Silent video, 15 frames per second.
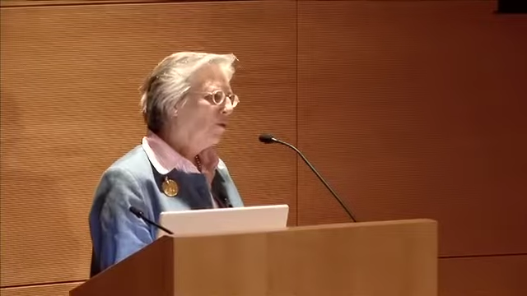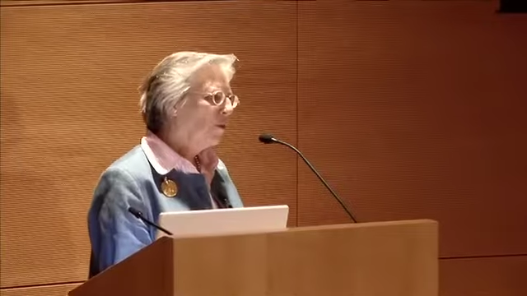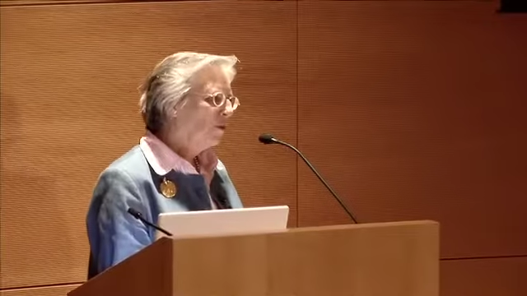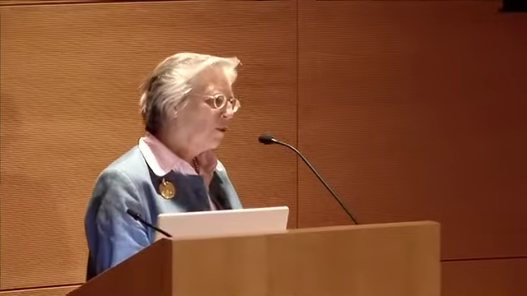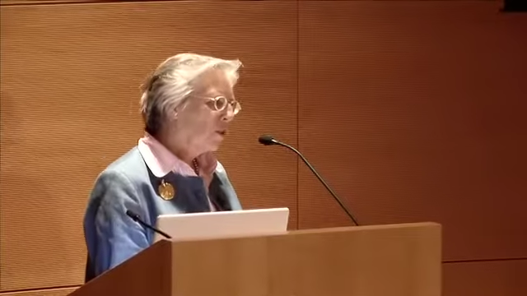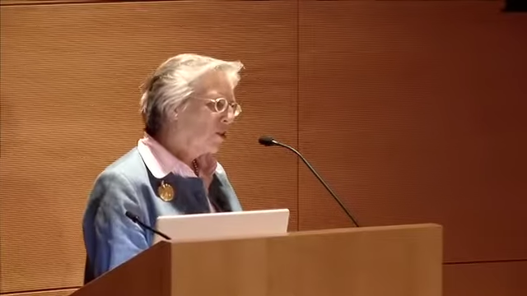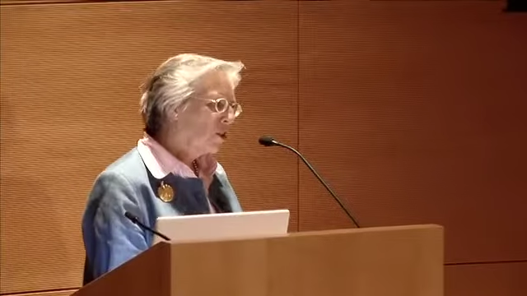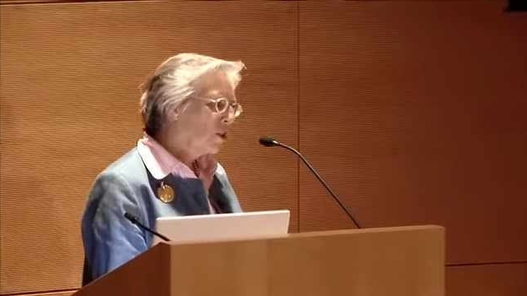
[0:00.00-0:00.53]
of the
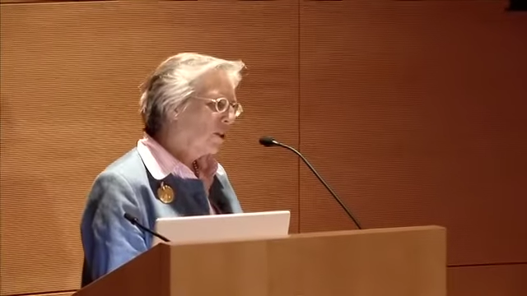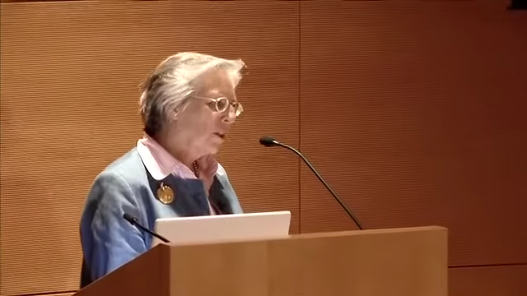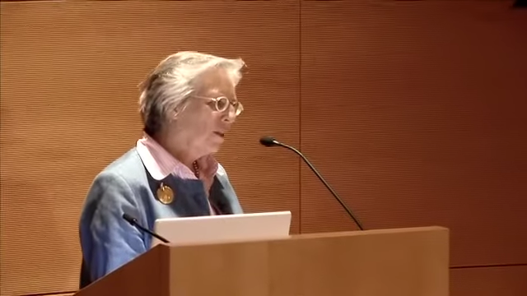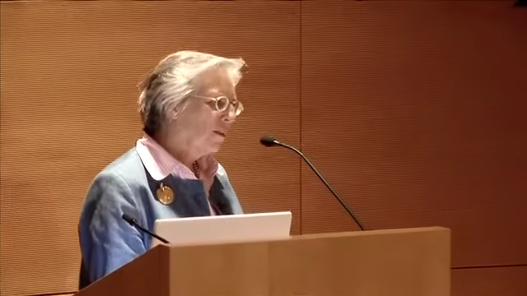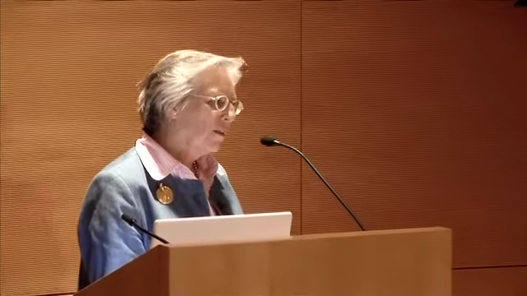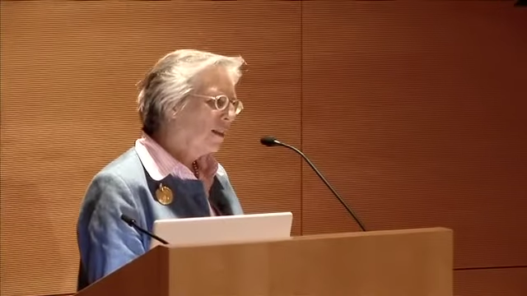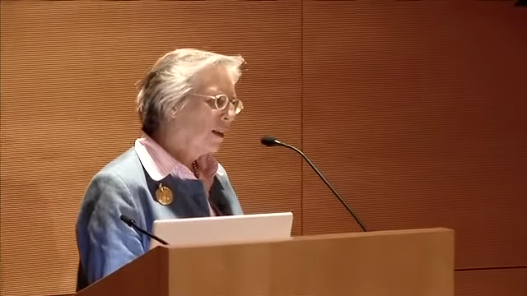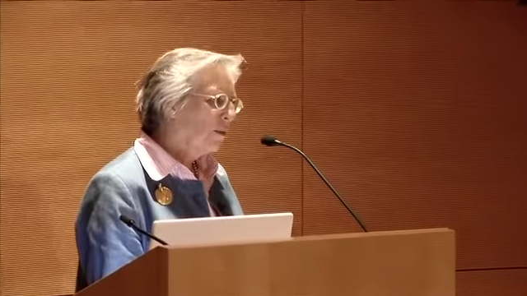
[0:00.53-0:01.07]
sculpture
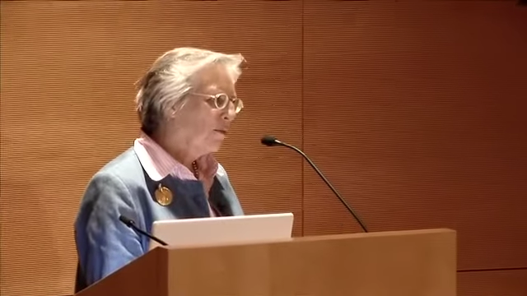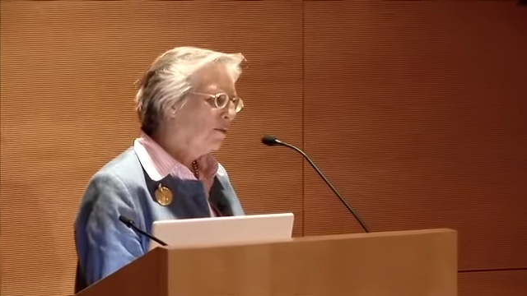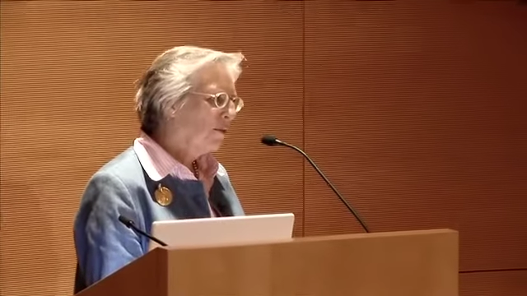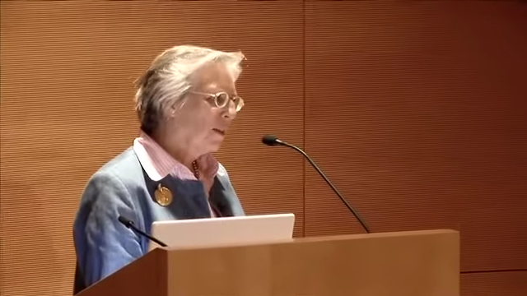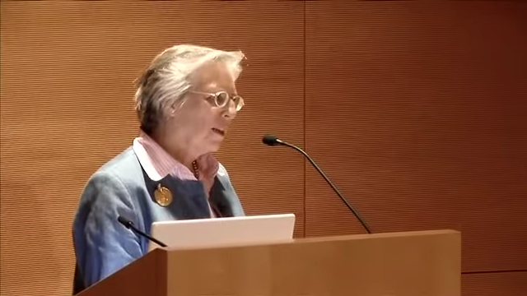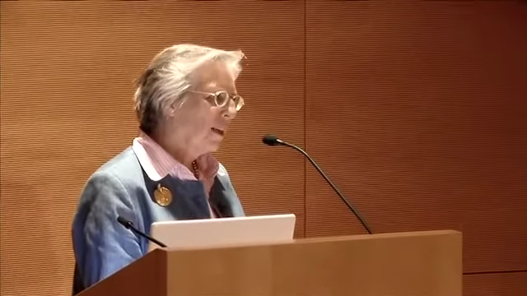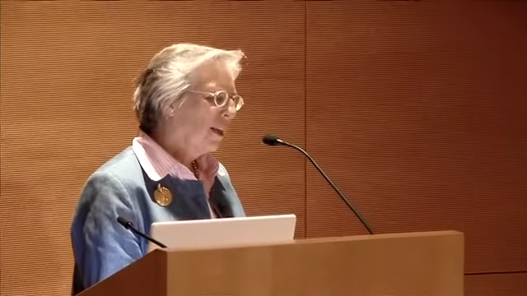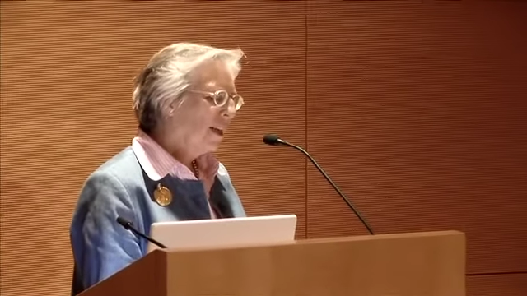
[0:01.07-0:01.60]
itself,
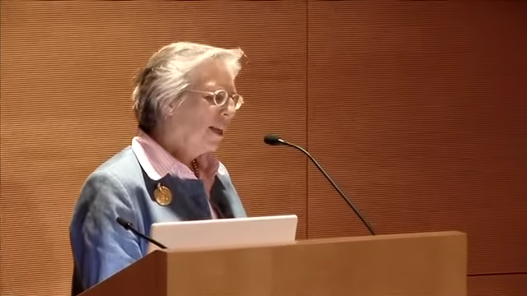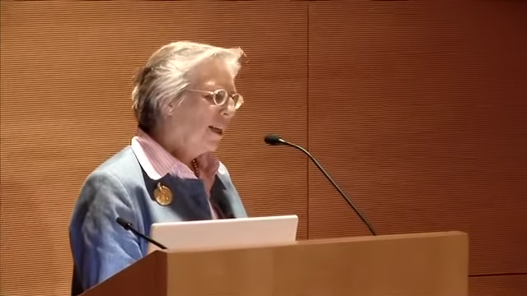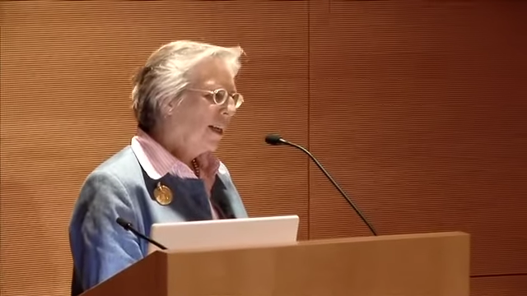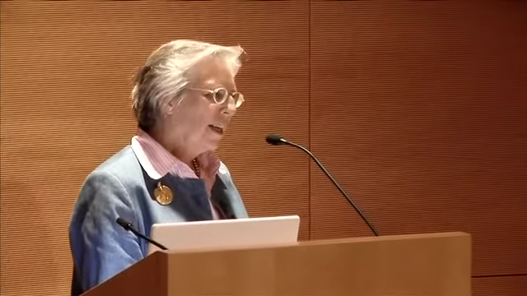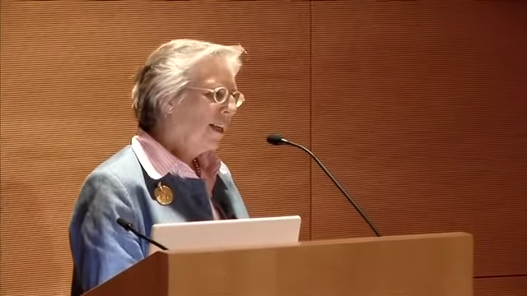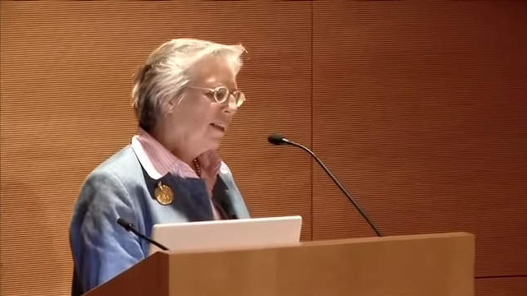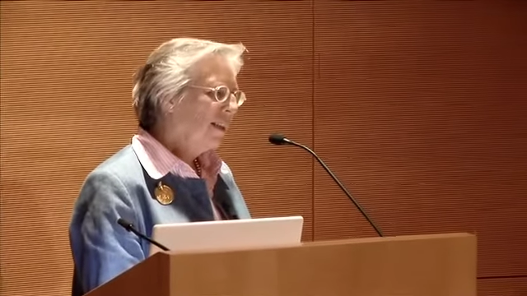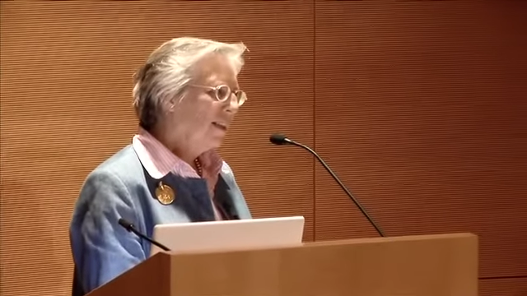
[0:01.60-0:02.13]
uh,
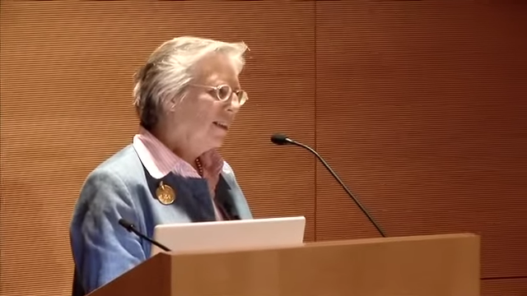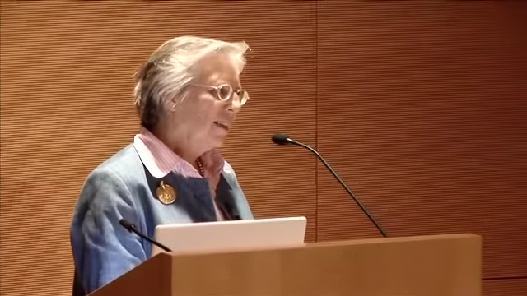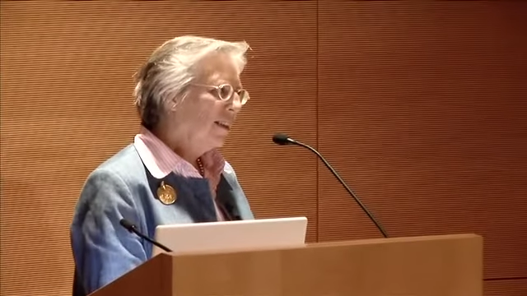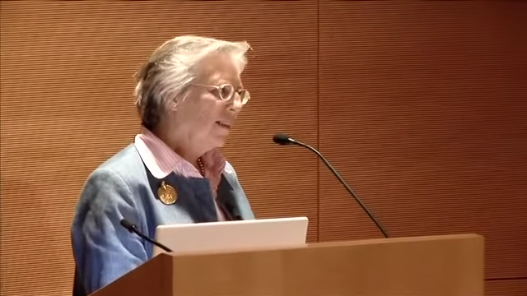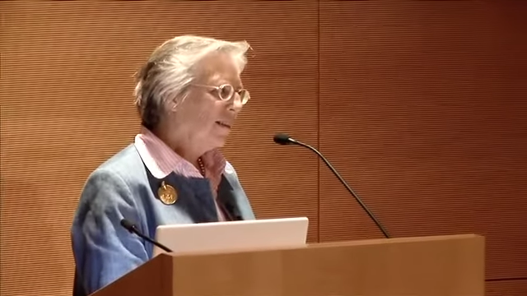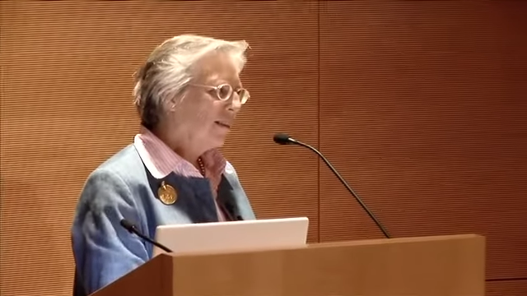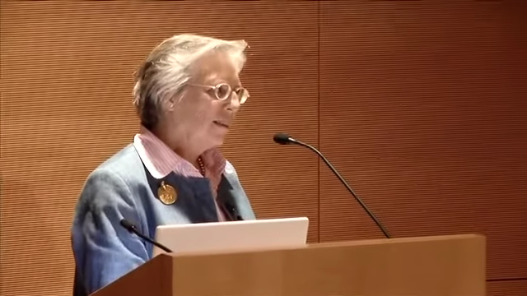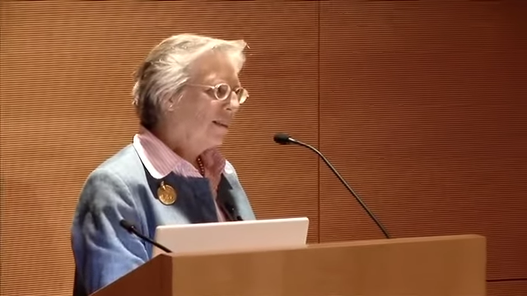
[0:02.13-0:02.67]
and it,
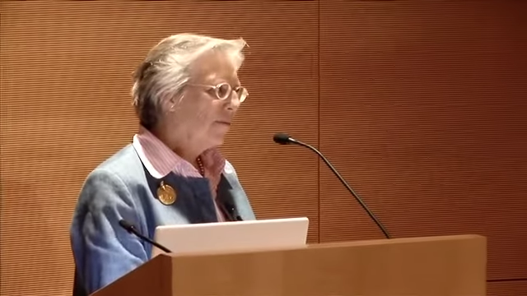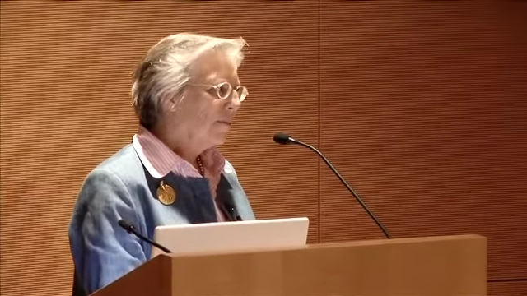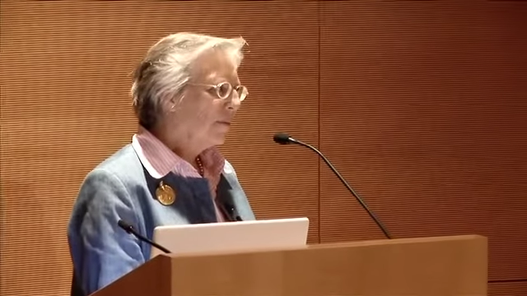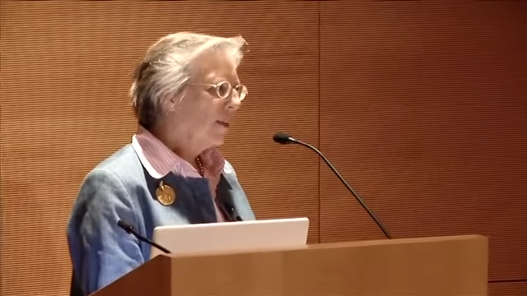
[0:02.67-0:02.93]
it's